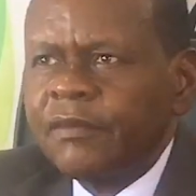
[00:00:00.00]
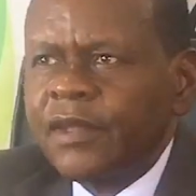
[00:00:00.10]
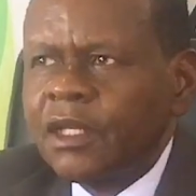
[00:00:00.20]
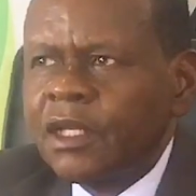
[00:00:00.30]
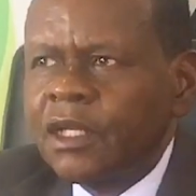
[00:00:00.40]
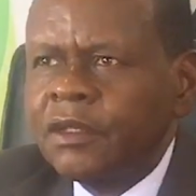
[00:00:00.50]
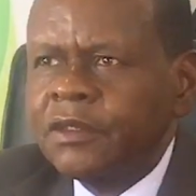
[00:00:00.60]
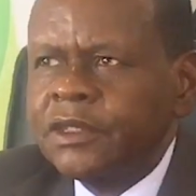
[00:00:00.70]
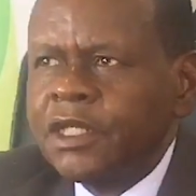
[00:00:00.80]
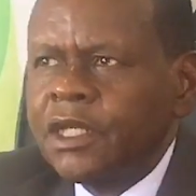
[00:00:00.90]

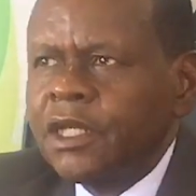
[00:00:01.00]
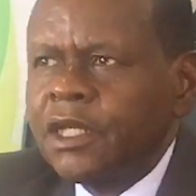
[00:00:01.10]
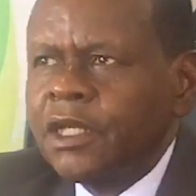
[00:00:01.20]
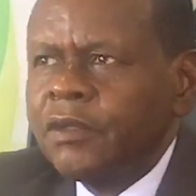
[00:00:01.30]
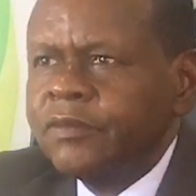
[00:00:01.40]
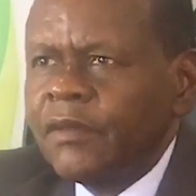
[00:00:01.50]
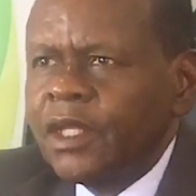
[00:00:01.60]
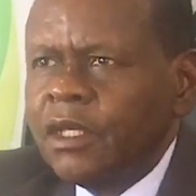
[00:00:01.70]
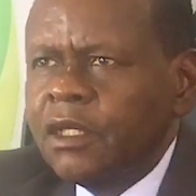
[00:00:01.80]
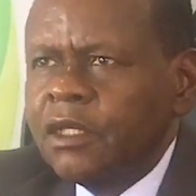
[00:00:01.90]
and
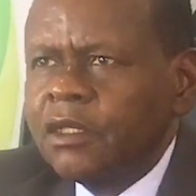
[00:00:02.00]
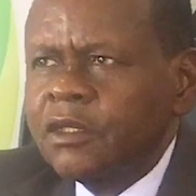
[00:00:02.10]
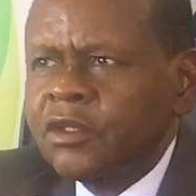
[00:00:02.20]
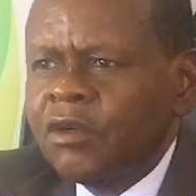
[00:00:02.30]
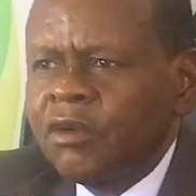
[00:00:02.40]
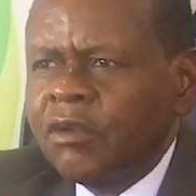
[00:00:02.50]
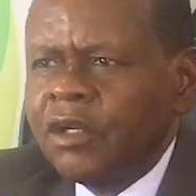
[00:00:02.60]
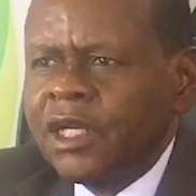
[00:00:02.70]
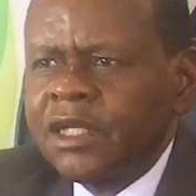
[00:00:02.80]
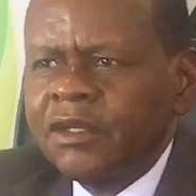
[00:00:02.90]
so
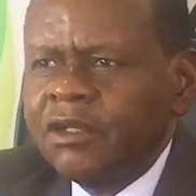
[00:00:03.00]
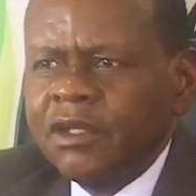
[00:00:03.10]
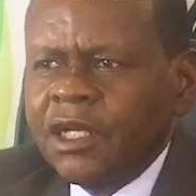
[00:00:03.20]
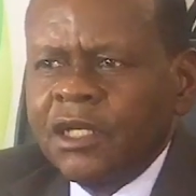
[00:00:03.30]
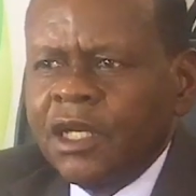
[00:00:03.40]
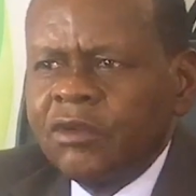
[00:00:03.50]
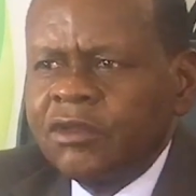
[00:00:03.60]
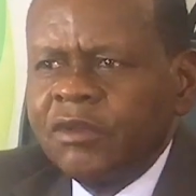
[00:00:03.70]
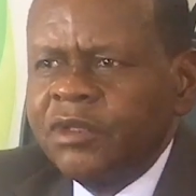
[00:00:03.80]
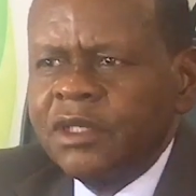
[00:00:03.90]
I
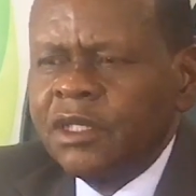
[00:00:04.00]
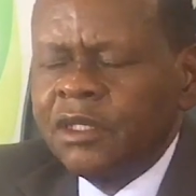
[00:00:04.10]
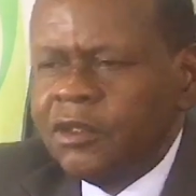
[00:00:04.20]
would have been